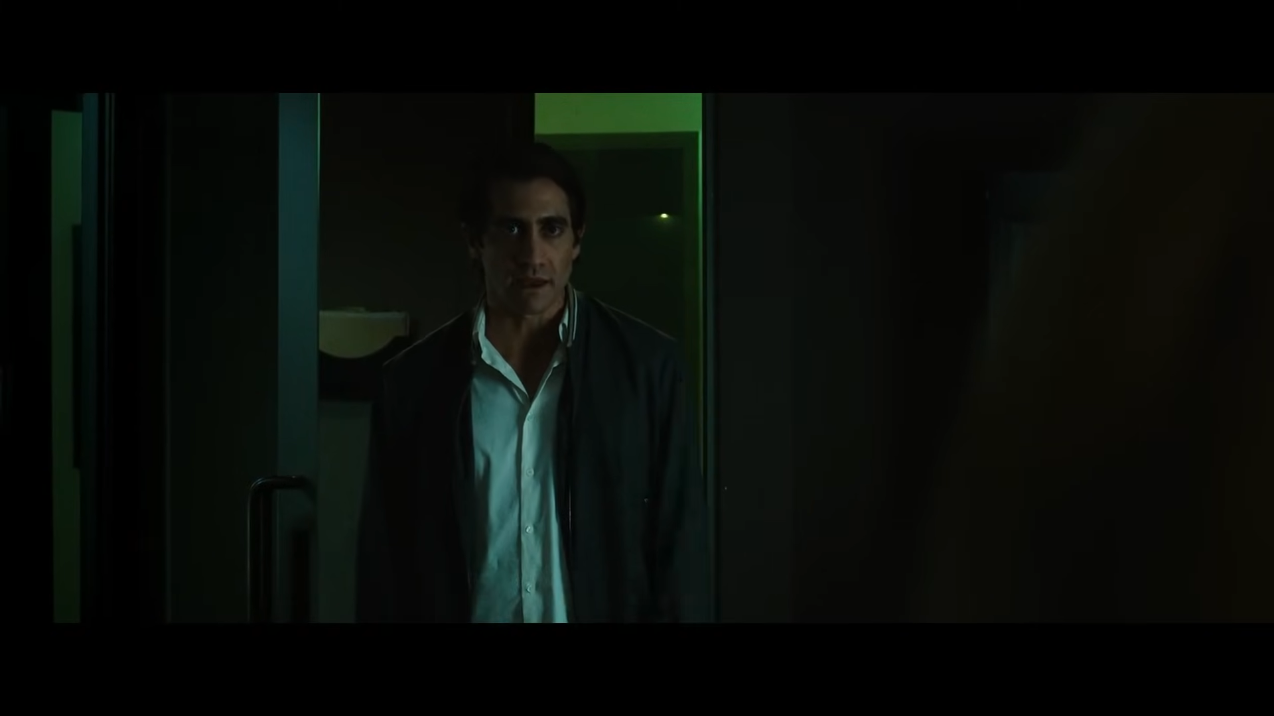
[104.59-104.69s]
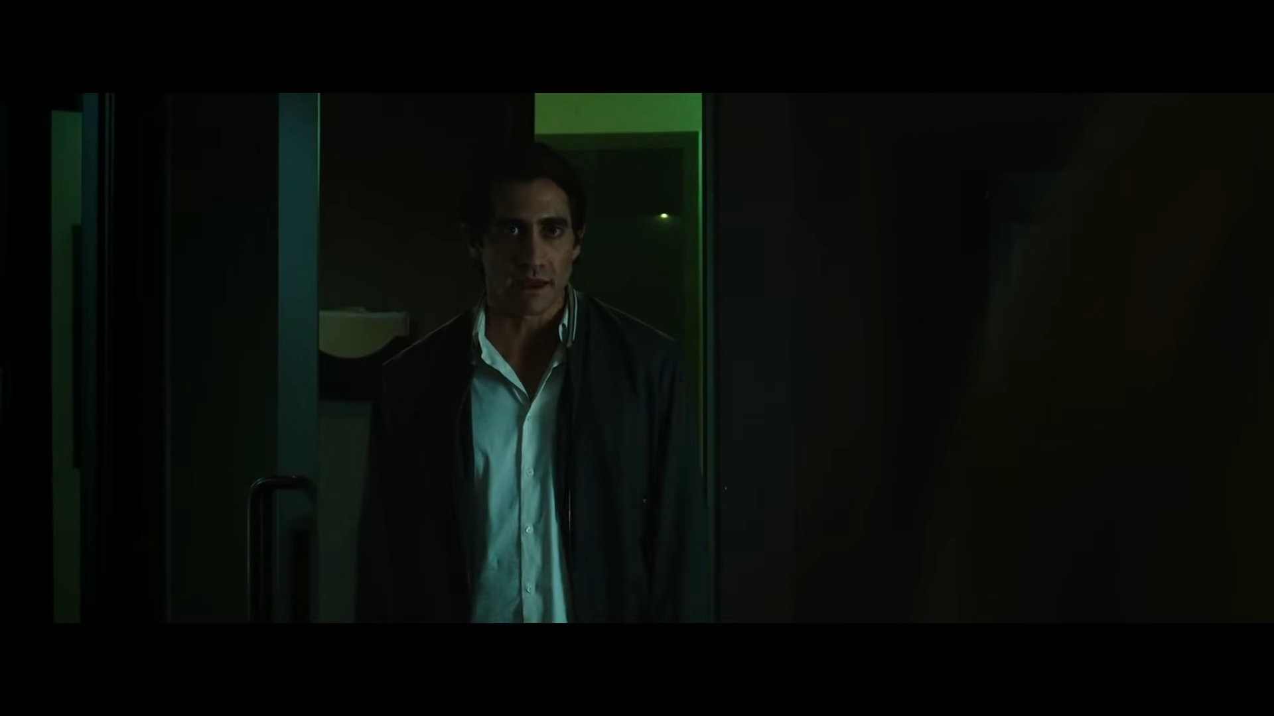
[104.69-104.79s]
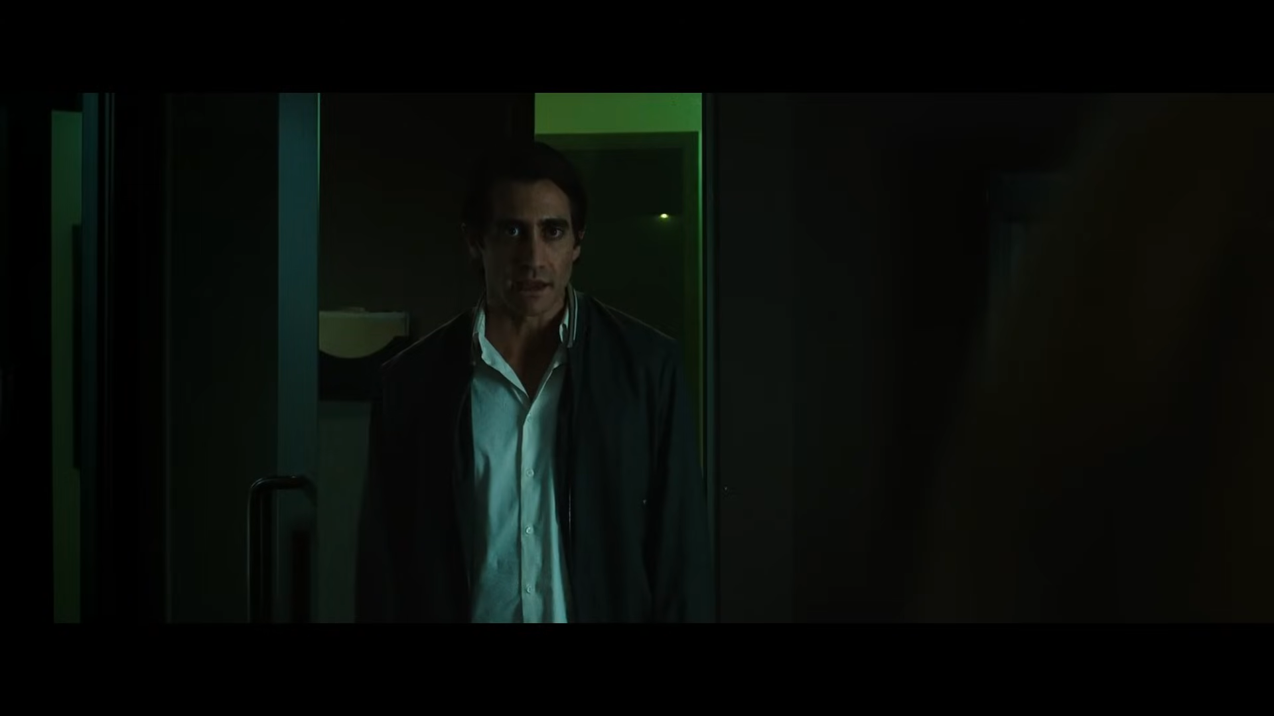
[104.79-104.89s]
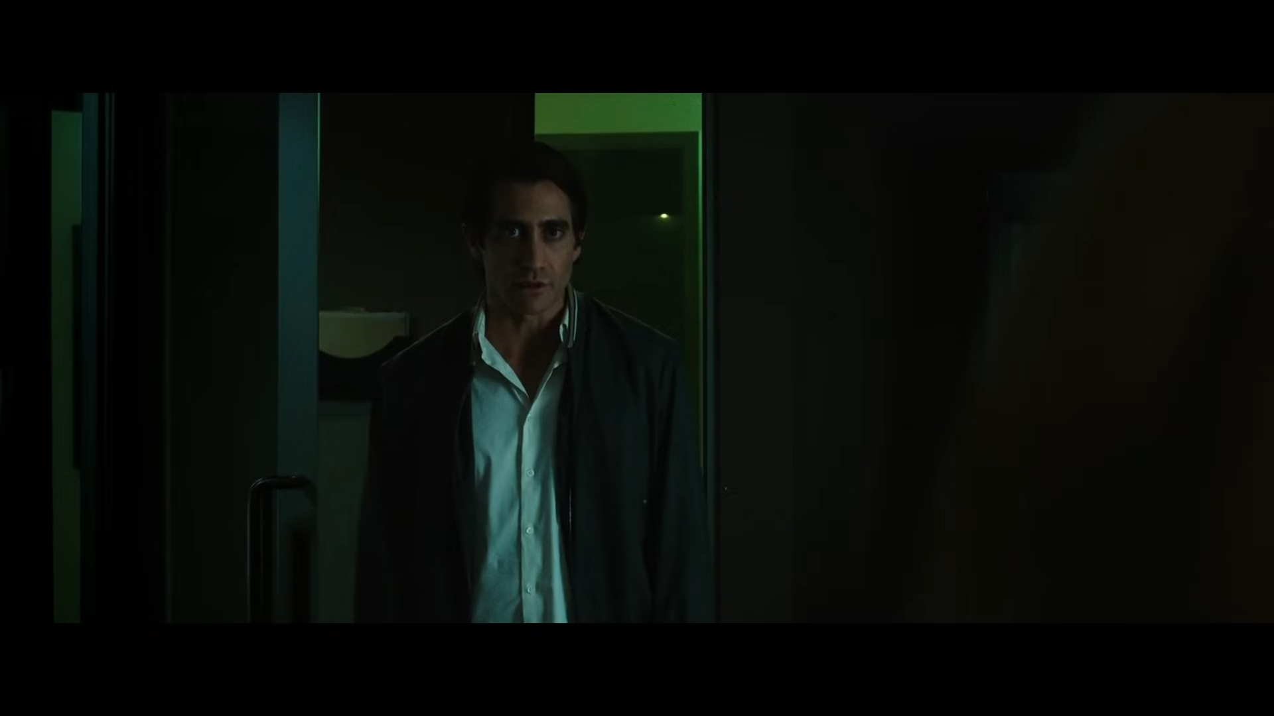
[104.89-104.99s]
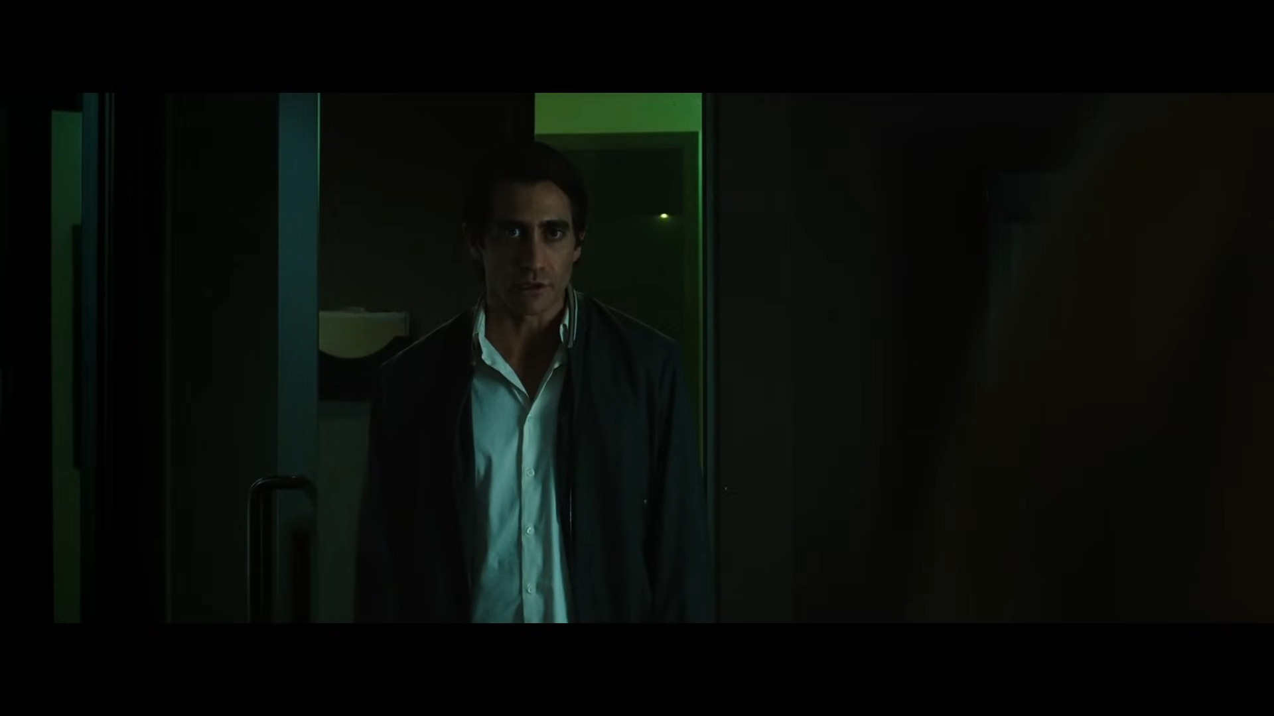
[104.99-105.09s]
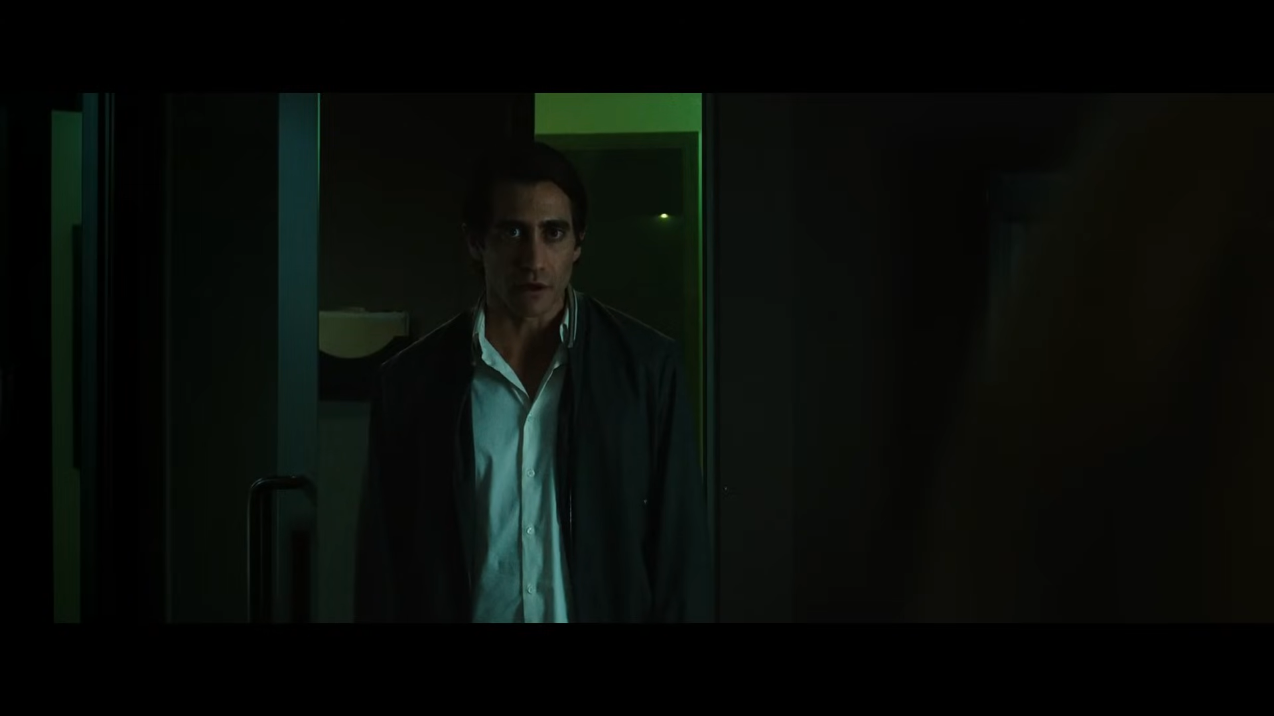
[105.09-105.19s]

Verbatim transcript: by the anchors